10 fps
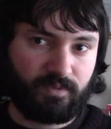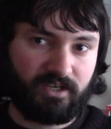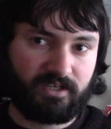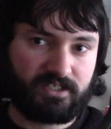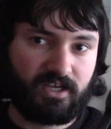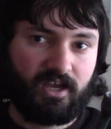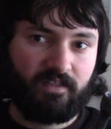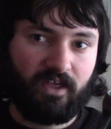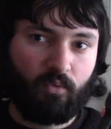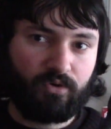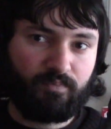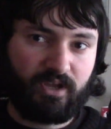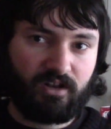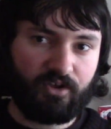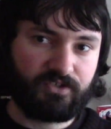because there would be
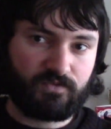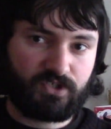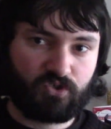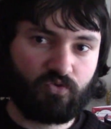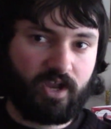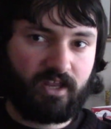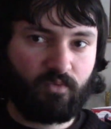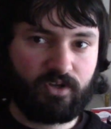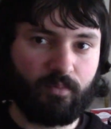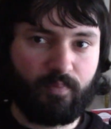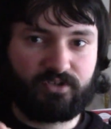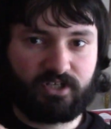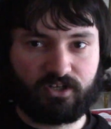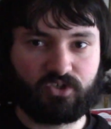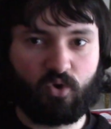a lot of strain when you're
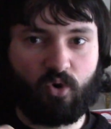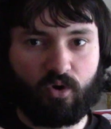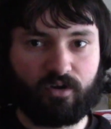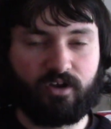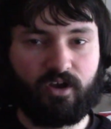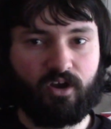putting the torque